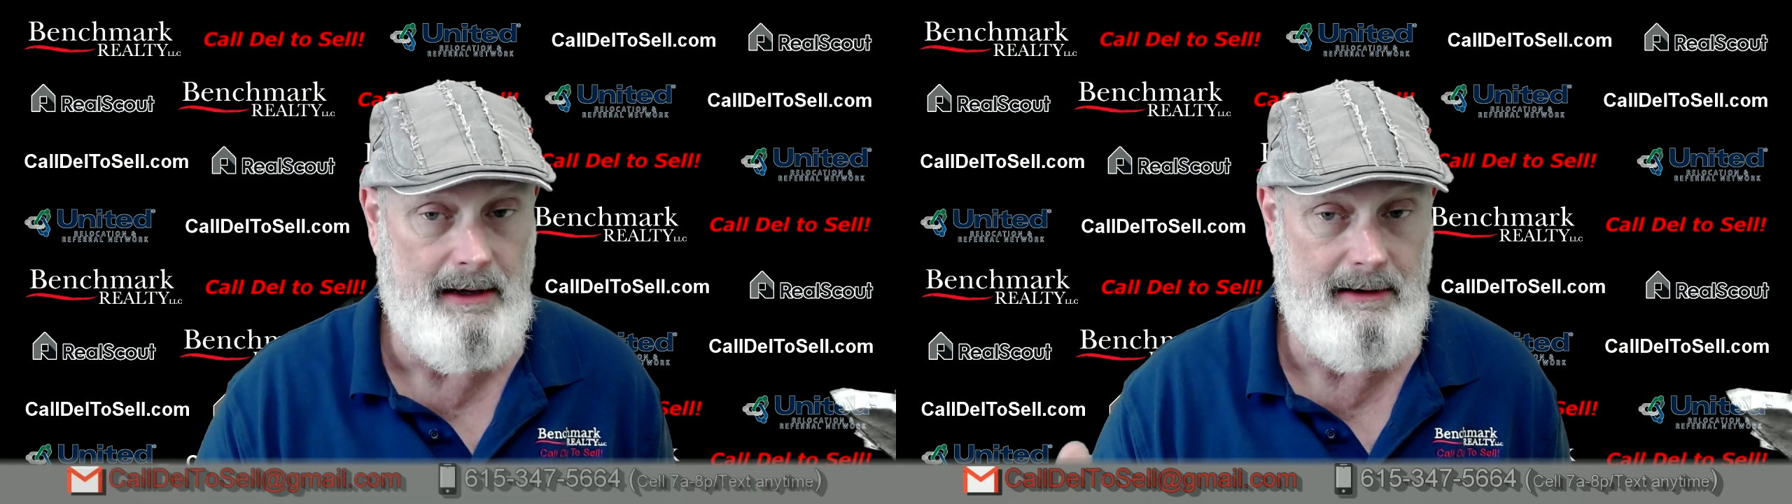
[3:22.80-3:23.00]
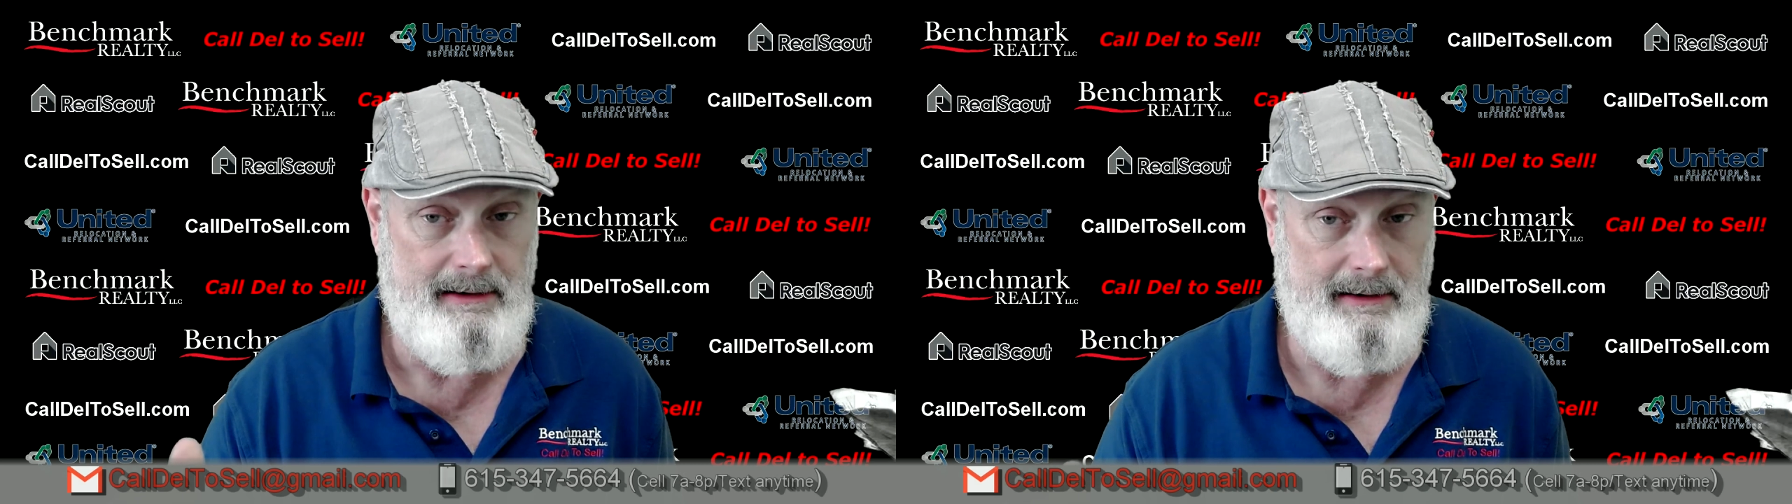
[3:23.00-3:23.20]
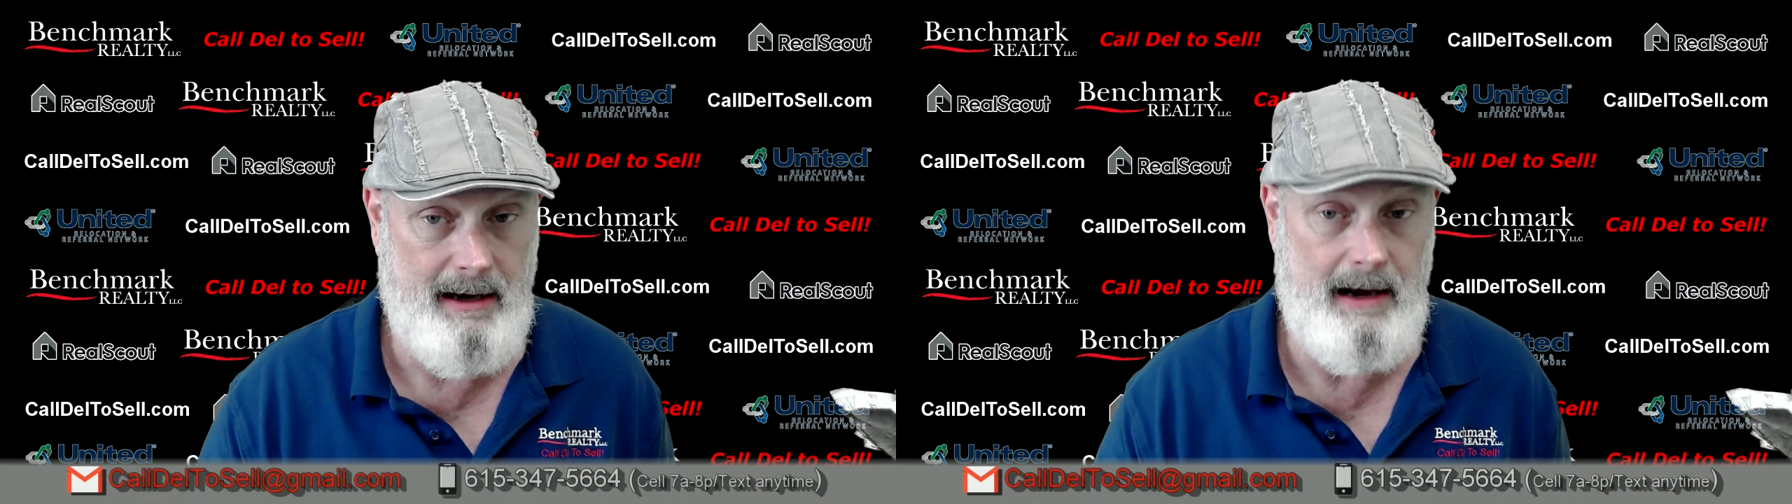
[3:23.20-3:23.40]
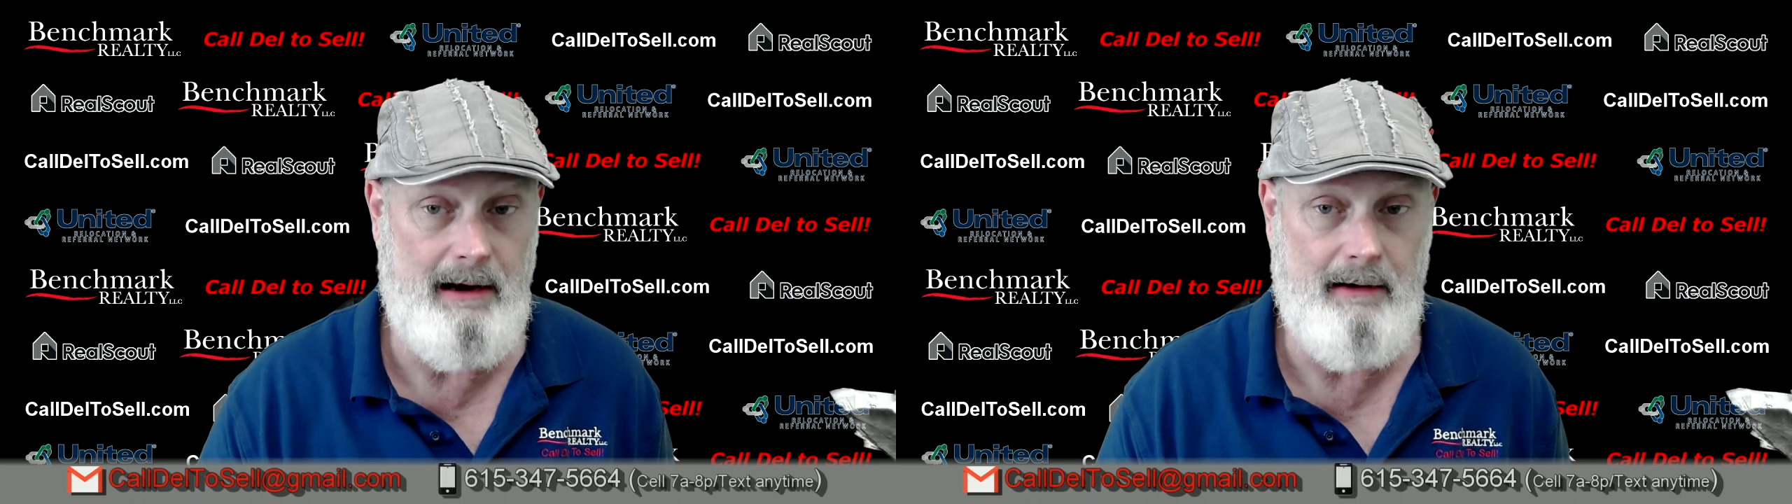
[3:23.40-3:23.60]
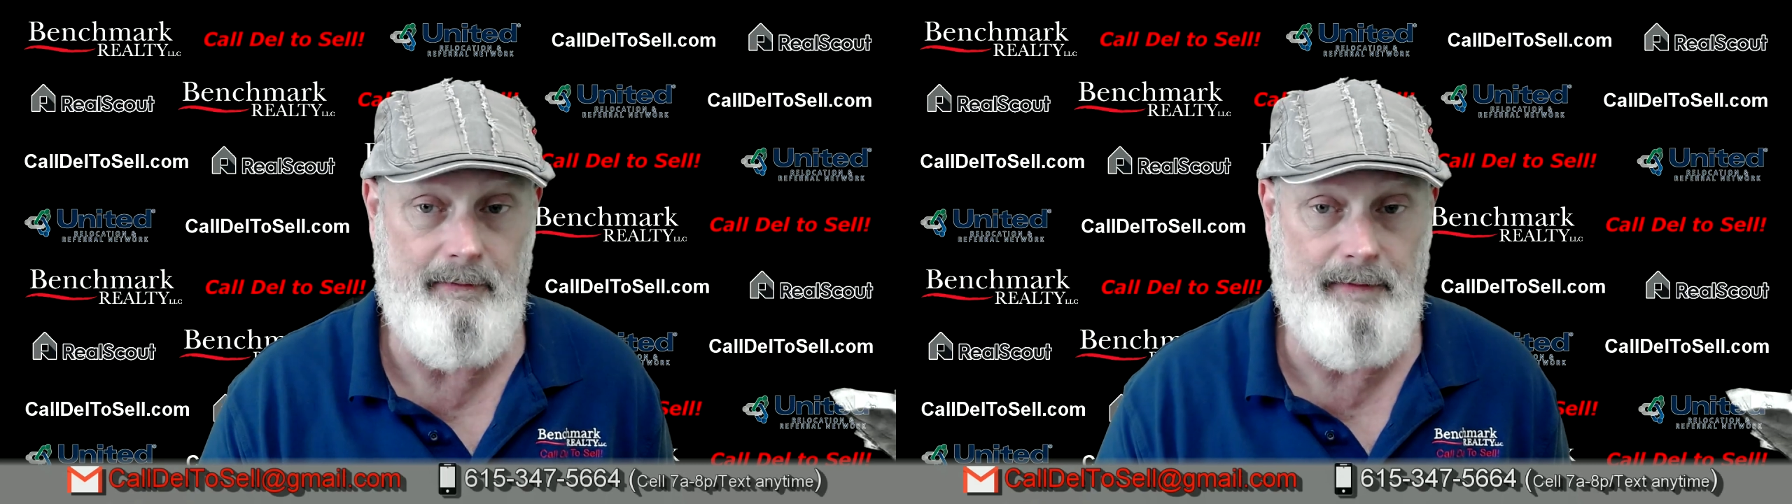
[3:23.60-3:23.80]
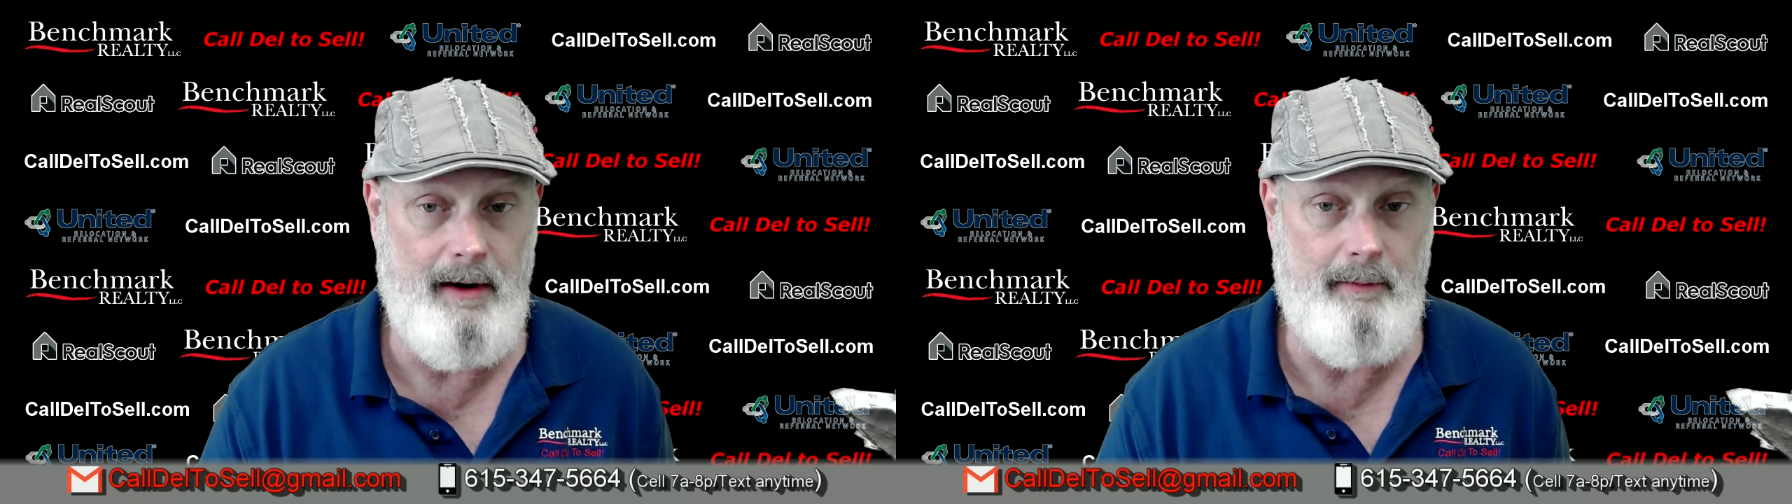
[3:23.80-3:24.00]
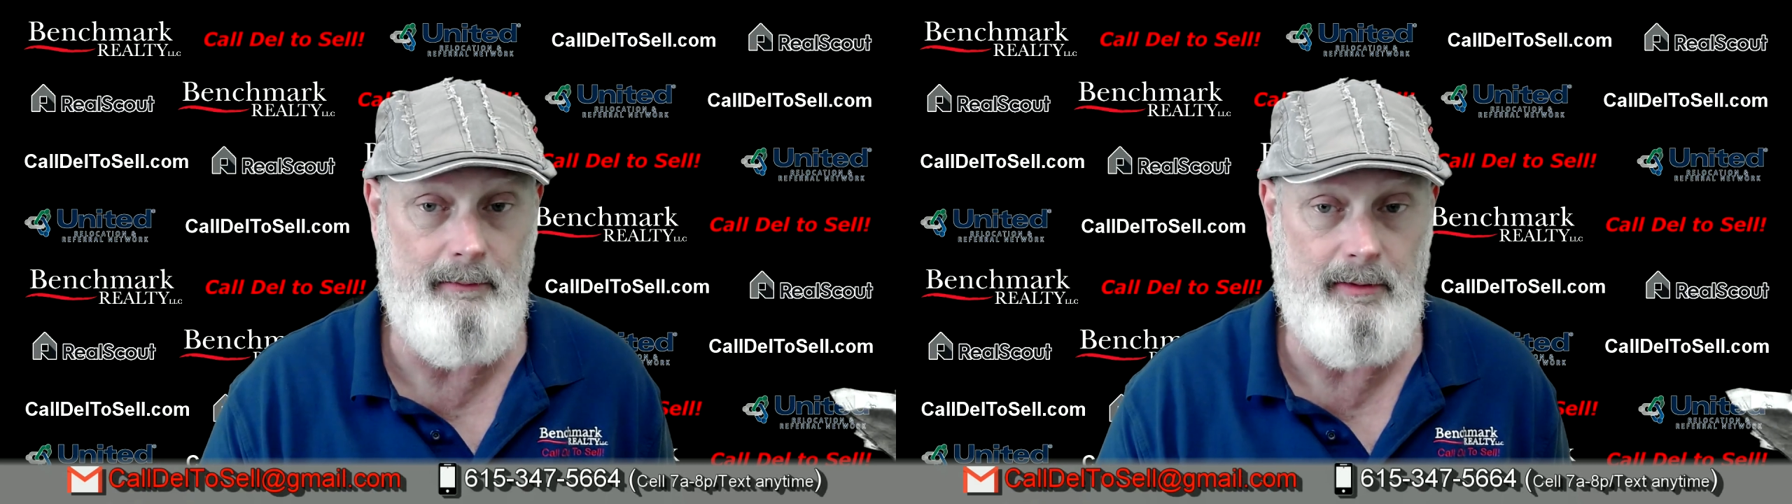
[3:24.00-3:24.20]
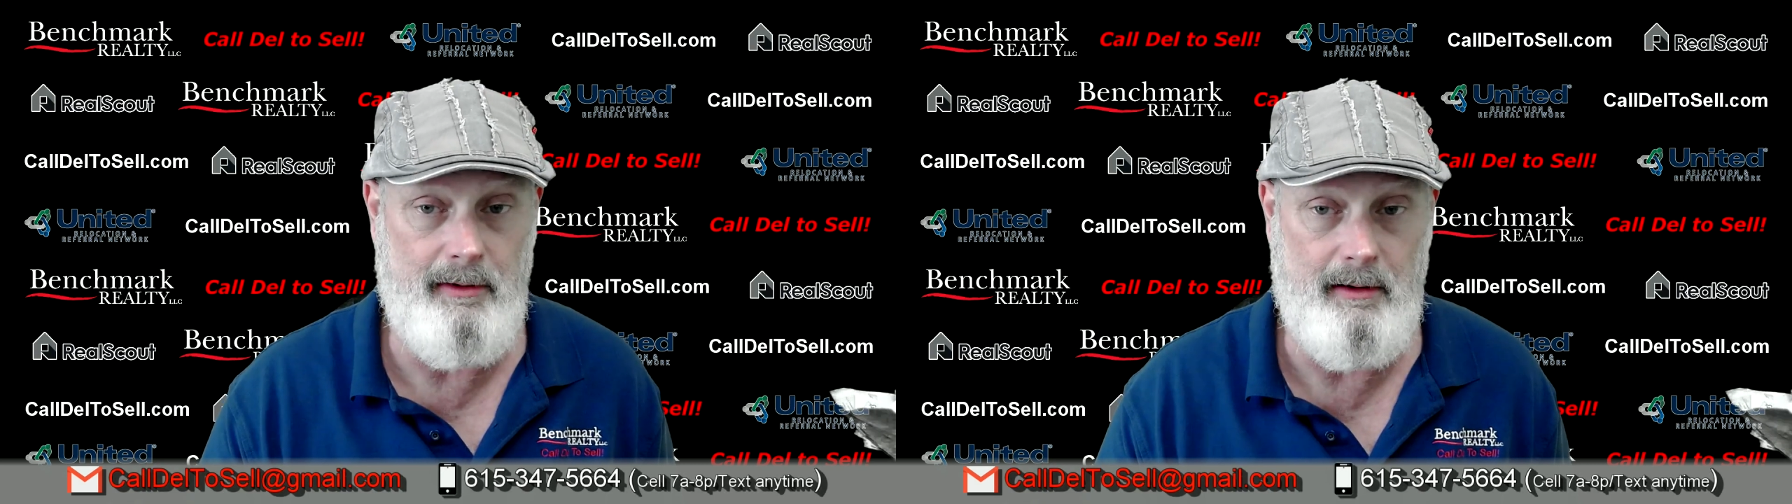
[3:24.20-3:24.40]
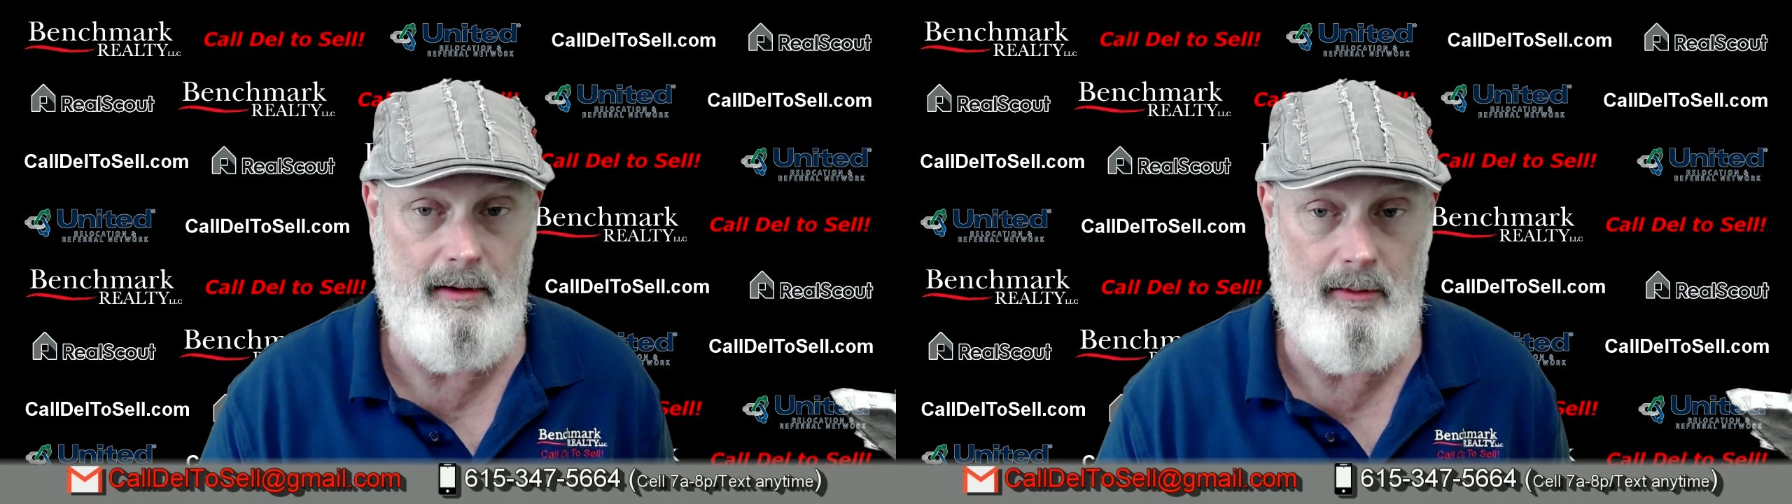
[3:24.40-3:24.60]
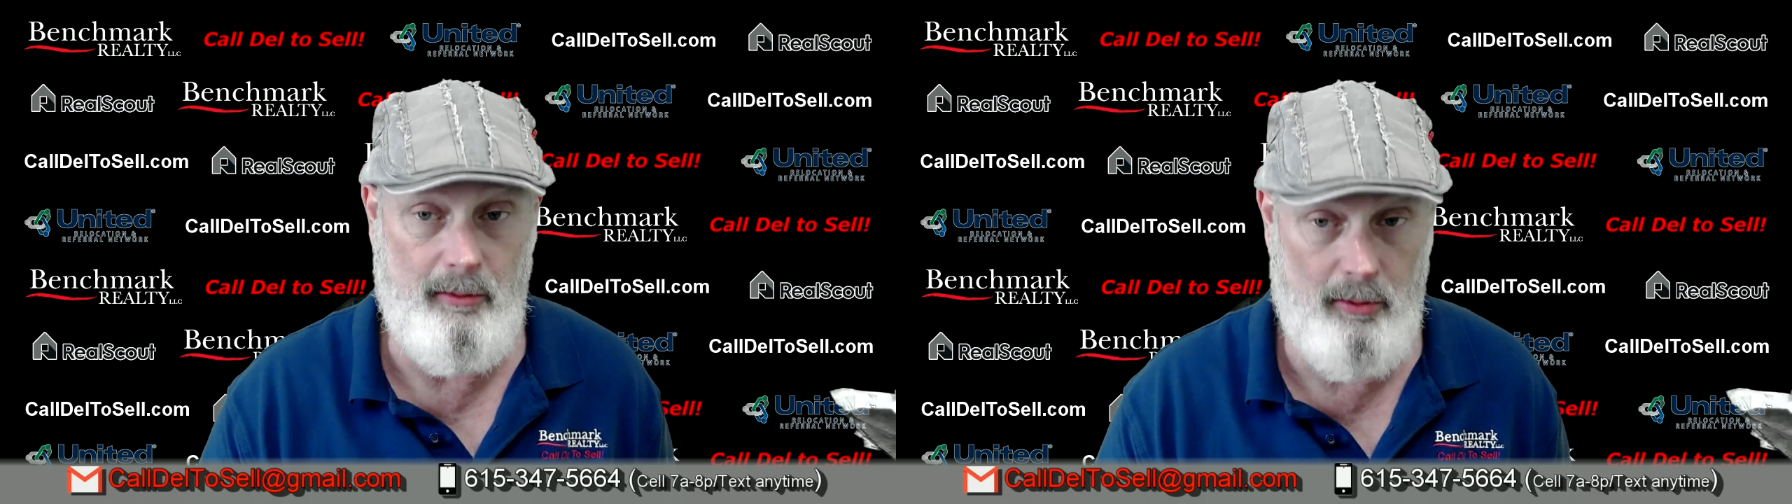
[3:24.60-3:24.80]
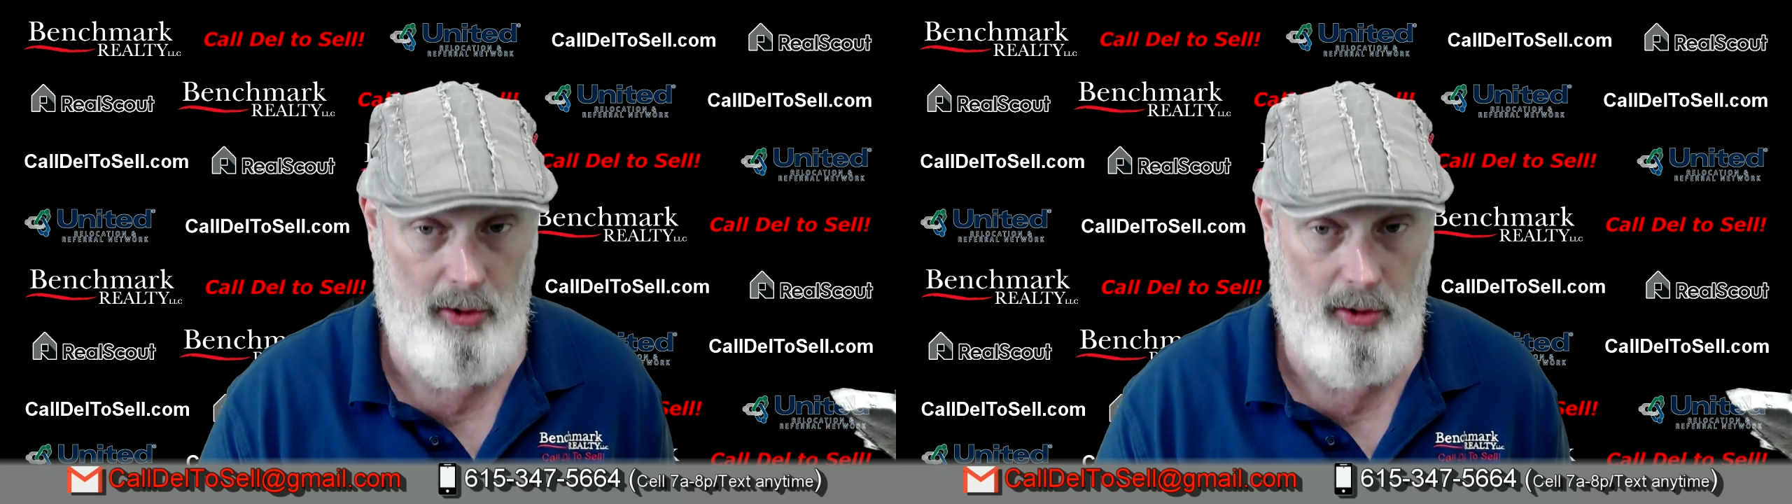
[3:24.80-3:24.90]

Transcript: take from the